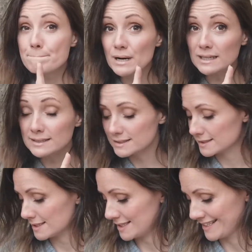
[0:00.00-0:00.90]

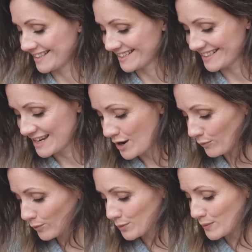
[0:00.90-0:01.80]
But
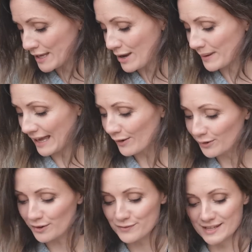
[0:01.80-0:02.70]
what we're coming
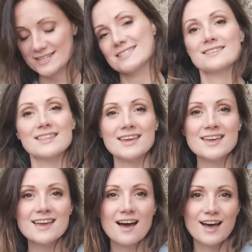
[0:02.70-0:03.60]
out of is
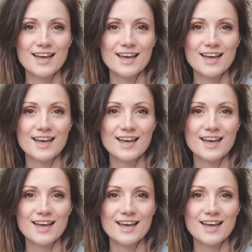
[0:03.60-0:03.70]
the